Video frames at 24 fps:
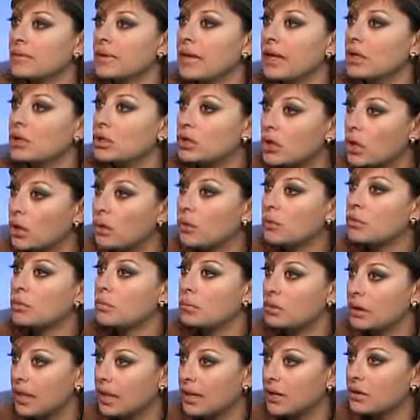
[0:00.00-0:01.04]
and know the
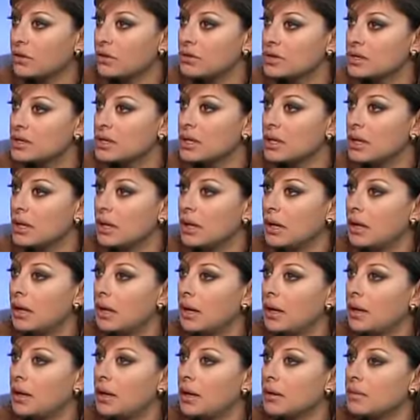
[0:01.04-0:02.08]
players
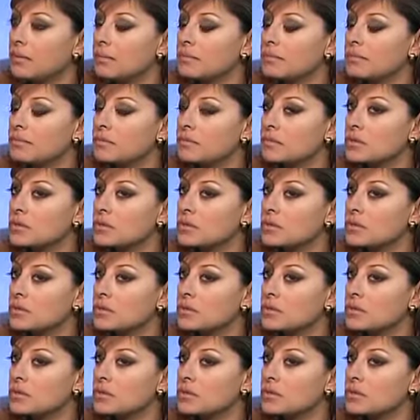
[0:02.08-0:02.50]
um,